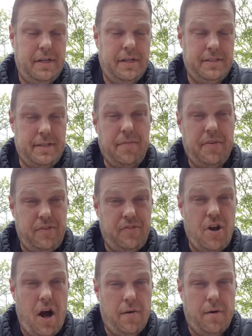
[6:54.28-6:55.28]
Something's
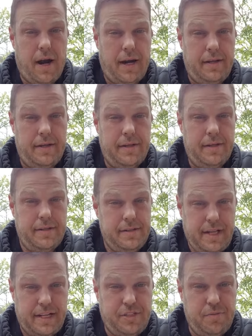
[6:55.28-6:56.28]
not right.
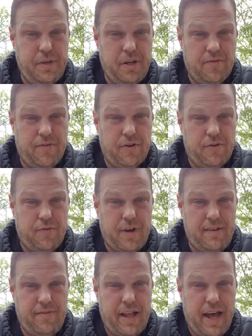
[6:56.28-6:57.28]
That should be your first
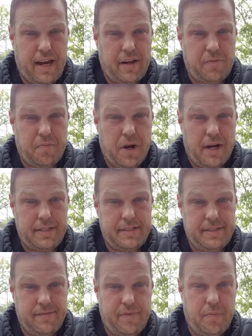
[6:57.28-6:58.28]
red flag, is
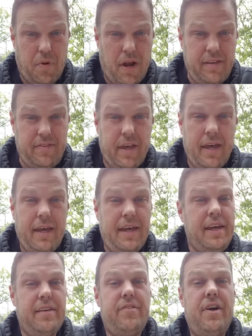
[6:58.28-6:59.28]
price. If the price
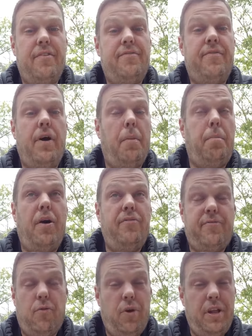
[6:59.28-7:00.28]
is not
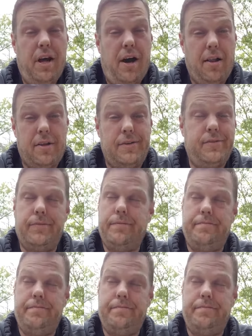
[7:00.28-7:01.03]
above $40,